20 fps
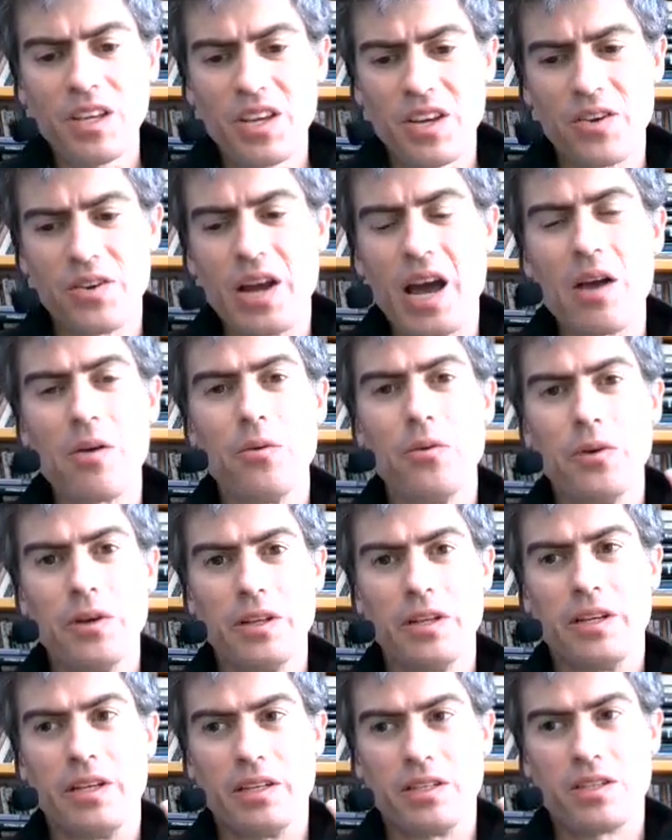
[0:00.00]
you're not
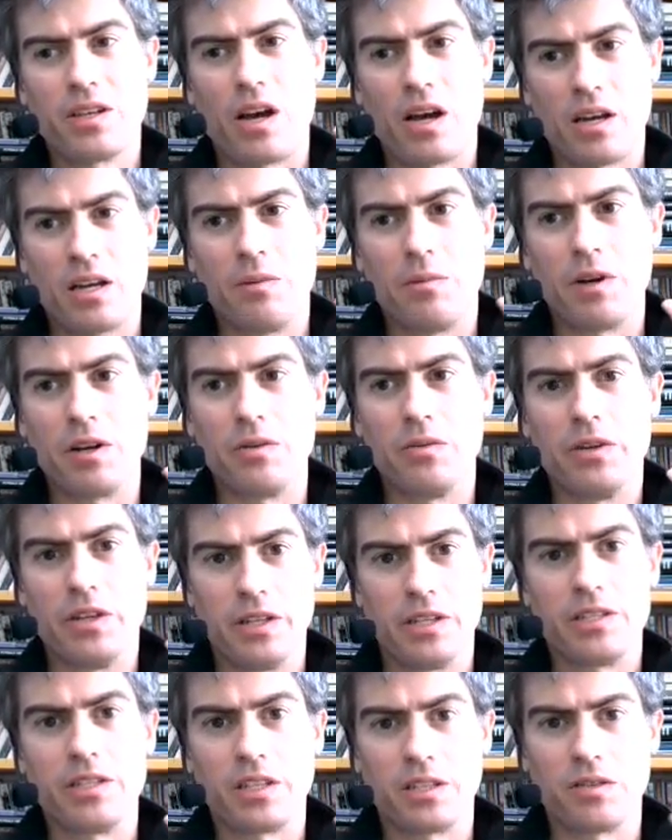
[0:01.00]
really talking about a
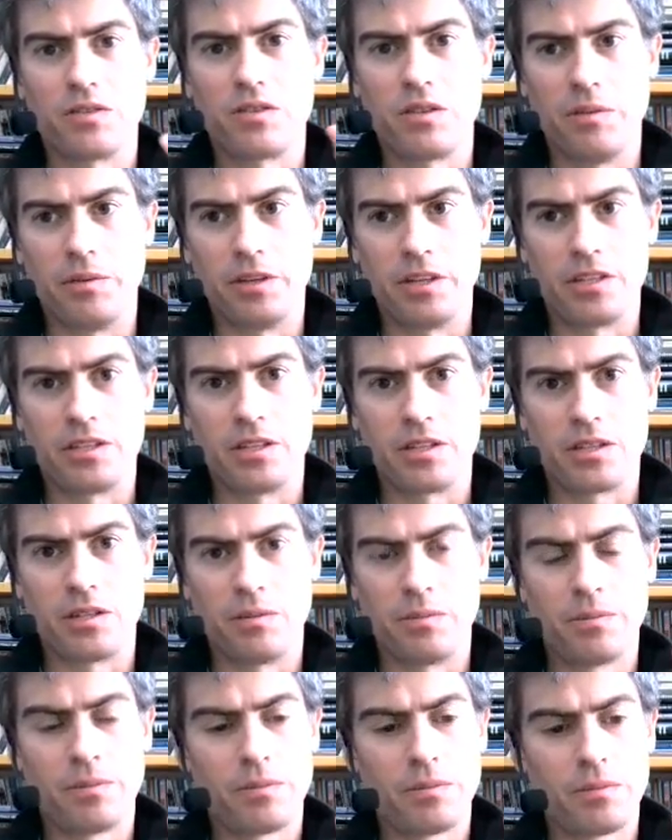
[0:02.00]
realistic distributed
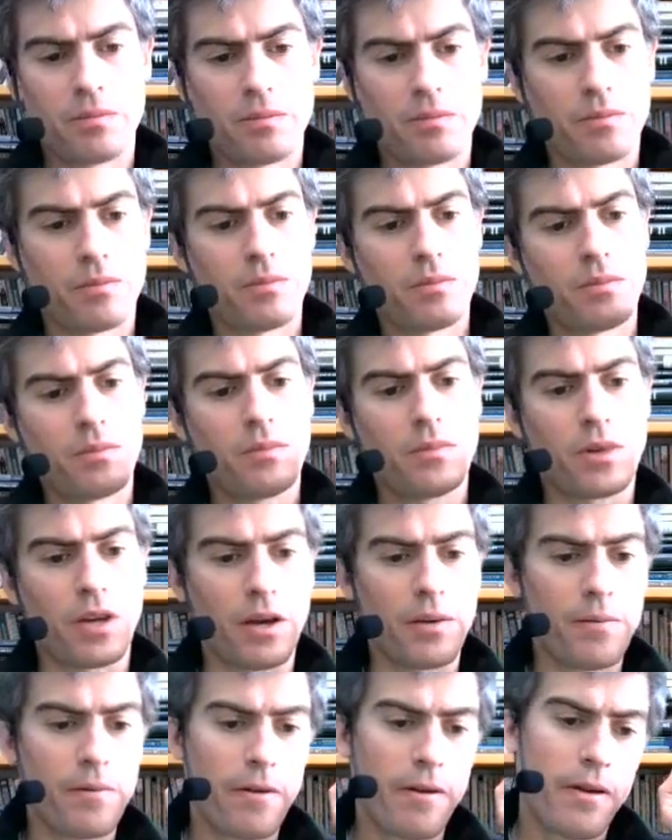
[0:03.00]
system.
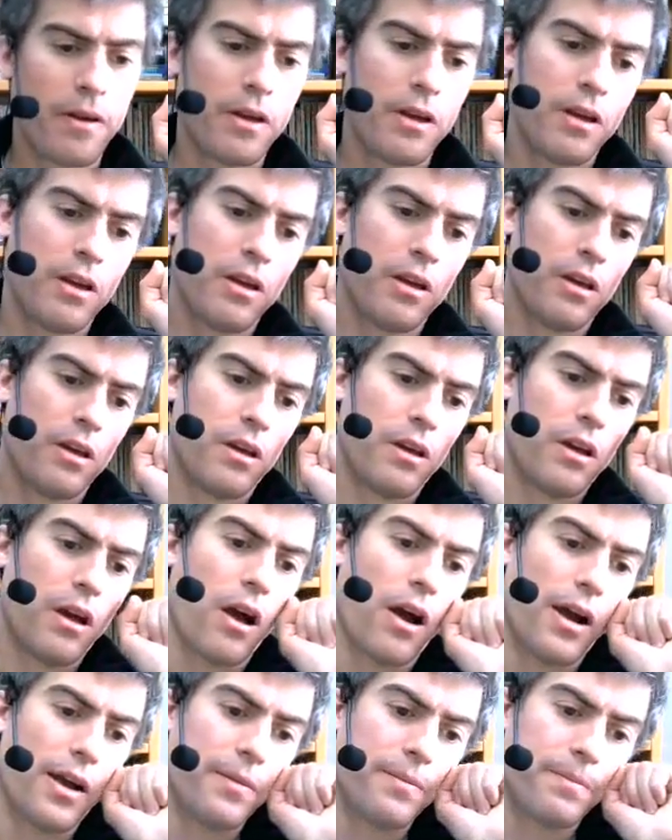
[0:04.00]
Okay.
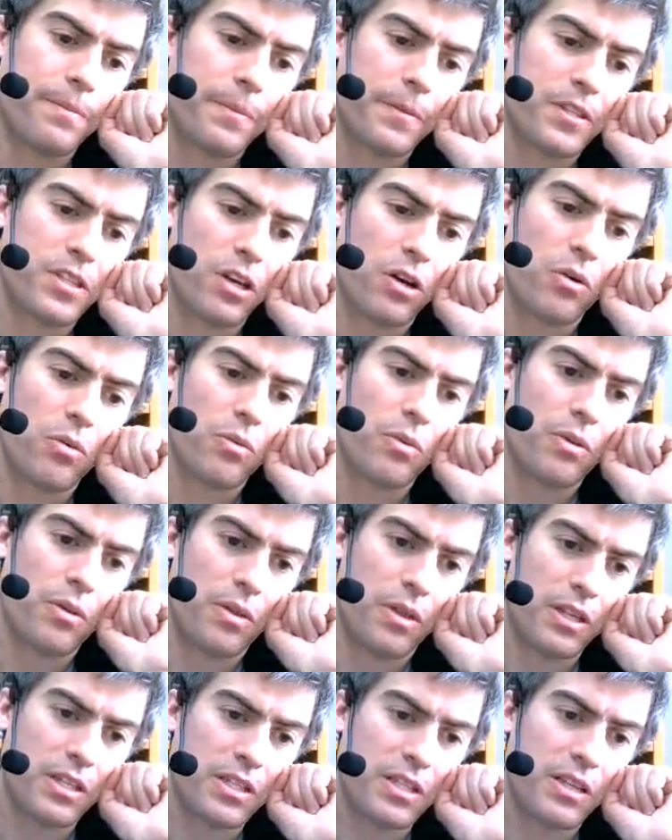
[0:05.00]
All right. So
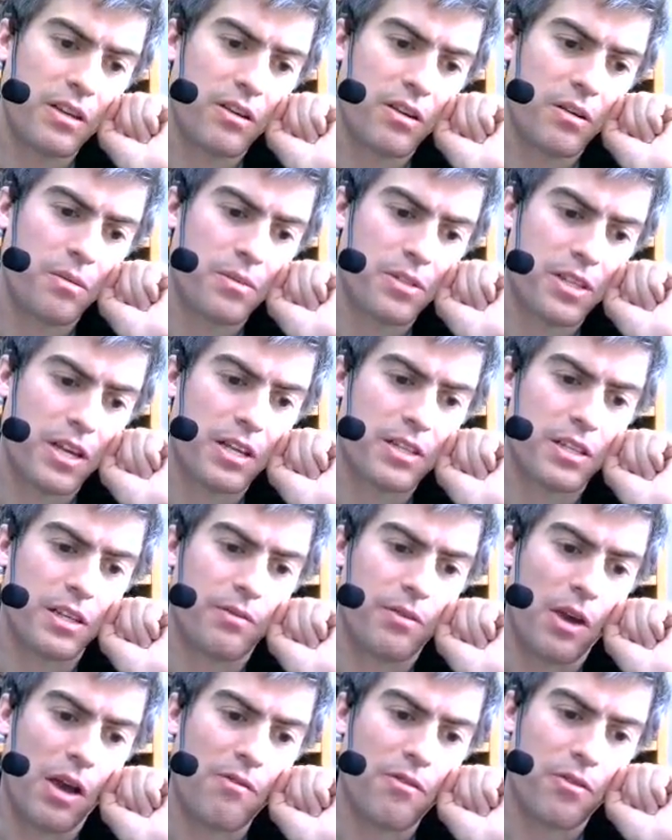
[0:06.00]
this theorem says that
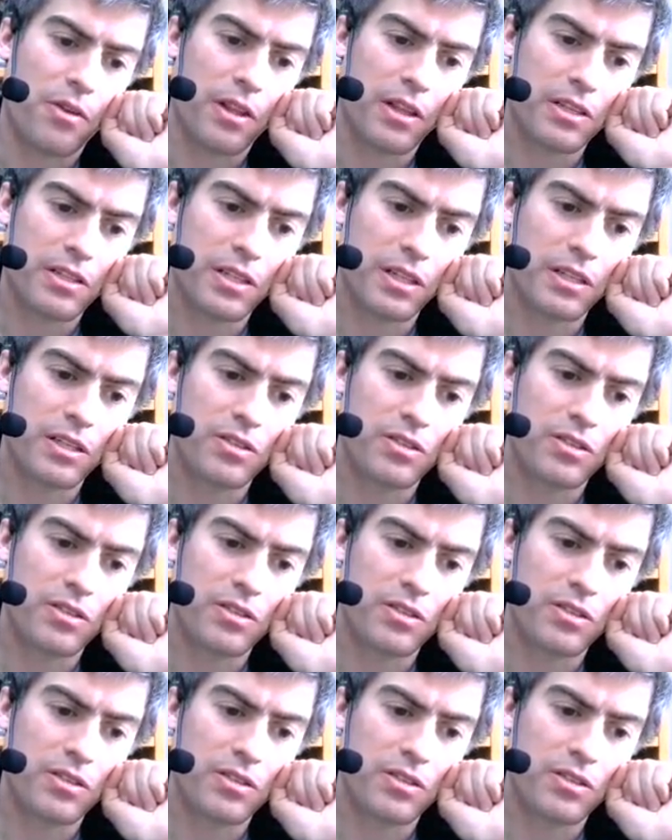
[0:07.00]
if you have a realistic